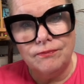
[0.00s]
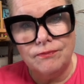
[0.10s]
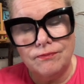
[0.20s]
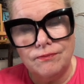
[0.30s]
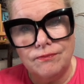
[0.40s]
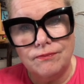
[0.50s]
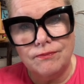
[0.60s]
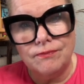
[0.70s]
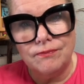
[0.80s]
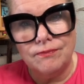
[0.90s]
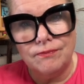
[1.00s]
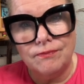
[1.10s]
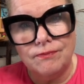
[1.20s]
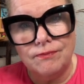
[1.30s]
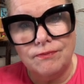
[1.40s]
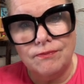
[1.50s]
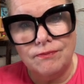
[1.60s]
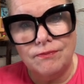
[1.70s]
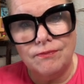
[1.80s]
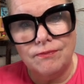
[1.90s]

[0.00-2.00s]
No words are spoken by the person on screen.